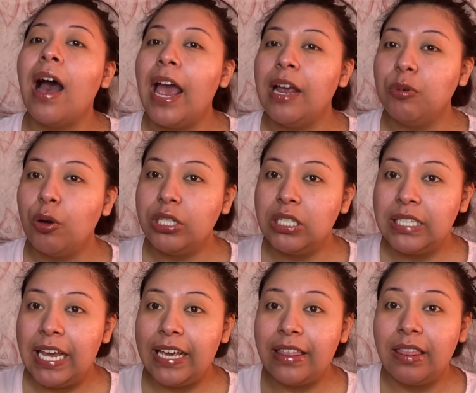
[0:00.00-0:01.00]
I am going to
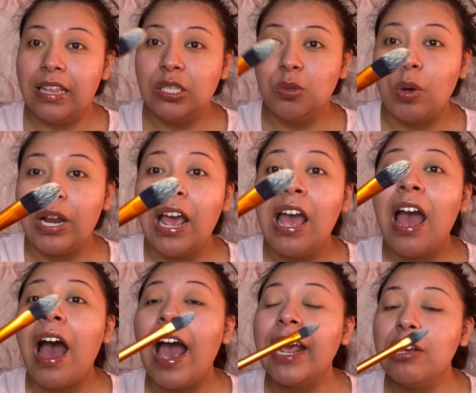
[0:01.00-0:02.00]
take this one.
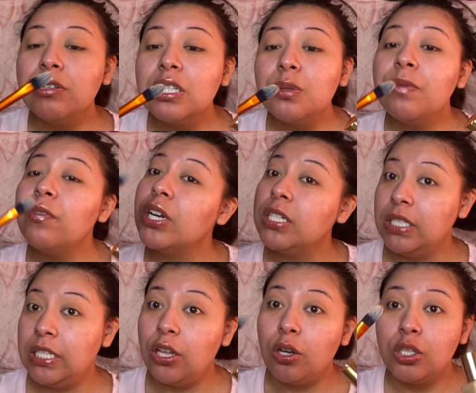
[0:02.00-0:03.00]
I use this one for
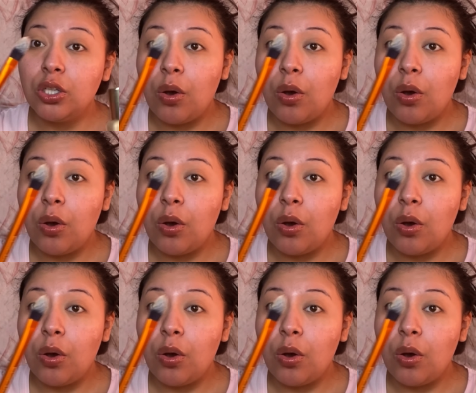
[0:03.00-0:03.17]
concealer,